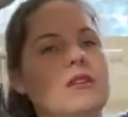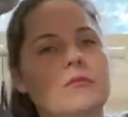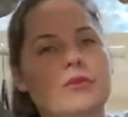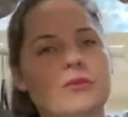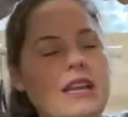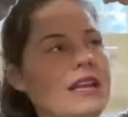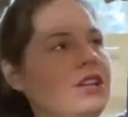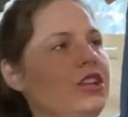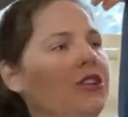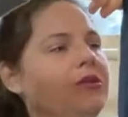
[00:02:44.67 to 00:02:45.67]
Brand
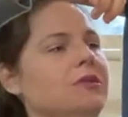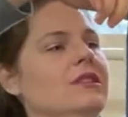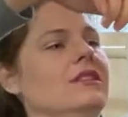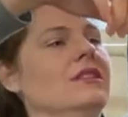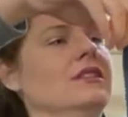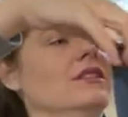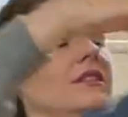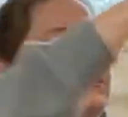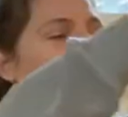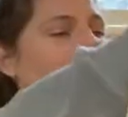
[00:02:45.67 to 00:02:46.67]
new.
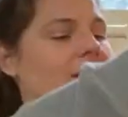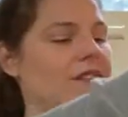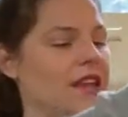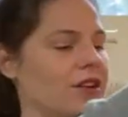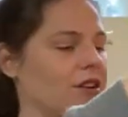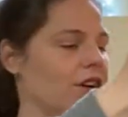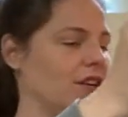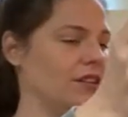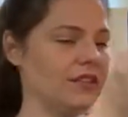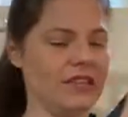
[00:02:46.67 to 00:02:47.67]
They are
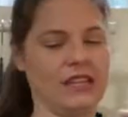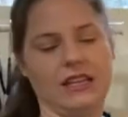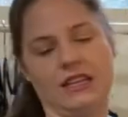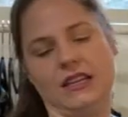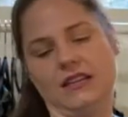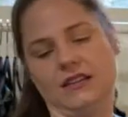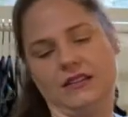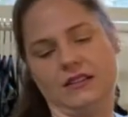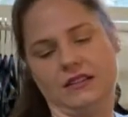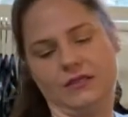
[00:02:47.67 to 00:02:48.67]
called the
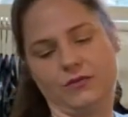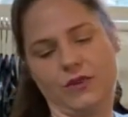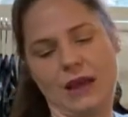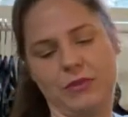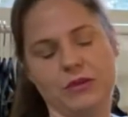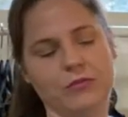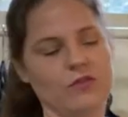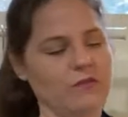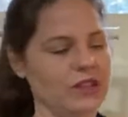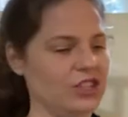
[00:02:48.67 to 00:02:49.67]
Rapid
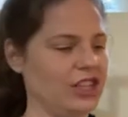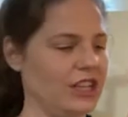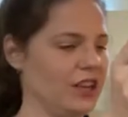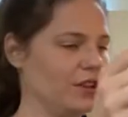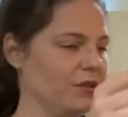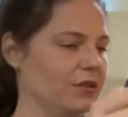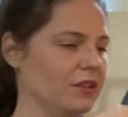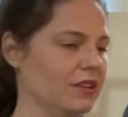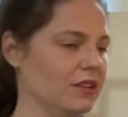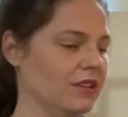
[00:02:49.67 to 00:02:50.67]
Movement Chino.
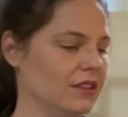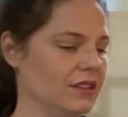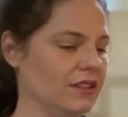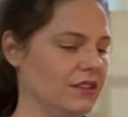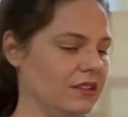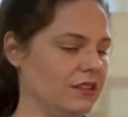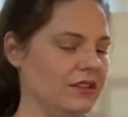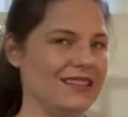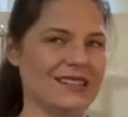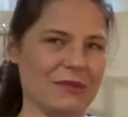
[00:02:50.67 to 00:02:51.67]

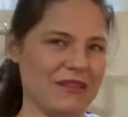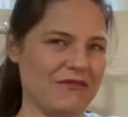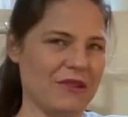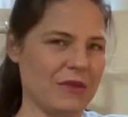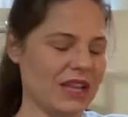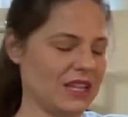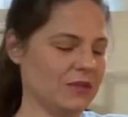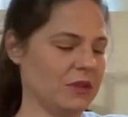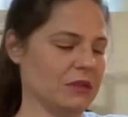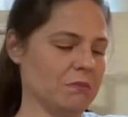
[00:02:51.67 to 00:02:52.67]
These might fit my
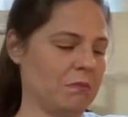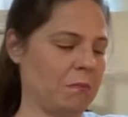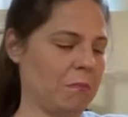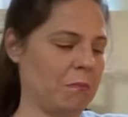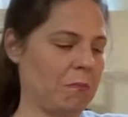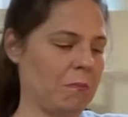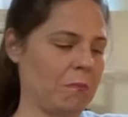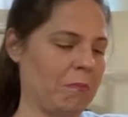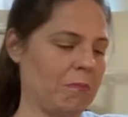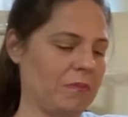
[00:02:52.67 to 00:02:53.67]
husband
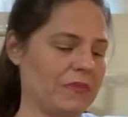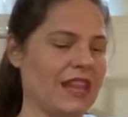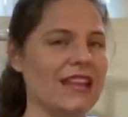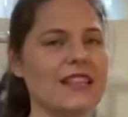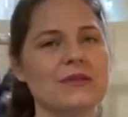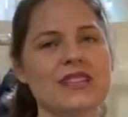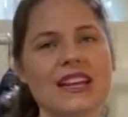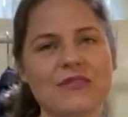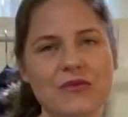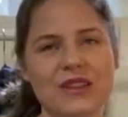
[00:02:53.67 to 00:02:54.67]
that was
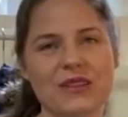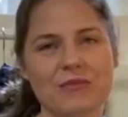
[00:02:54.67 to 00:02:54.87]
kind of one of the